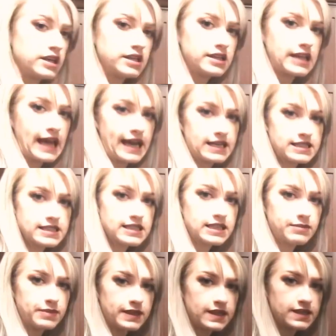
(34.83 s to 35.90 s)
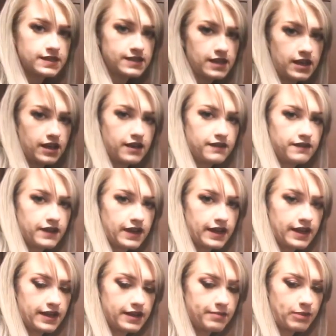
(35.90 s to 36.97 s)
nasty piece of
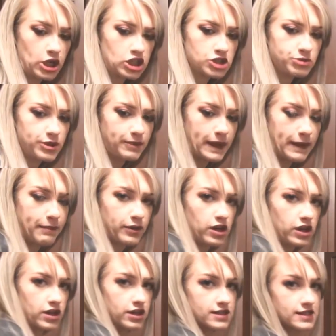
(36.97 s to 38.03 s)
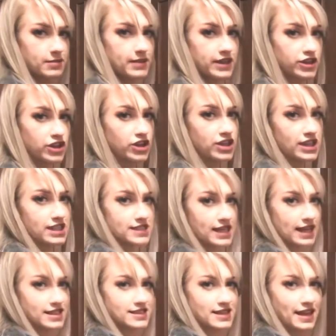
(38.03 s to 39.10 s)
parchment paper because I made cookies
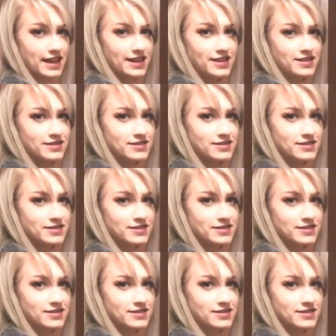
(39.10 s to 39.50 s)
last night.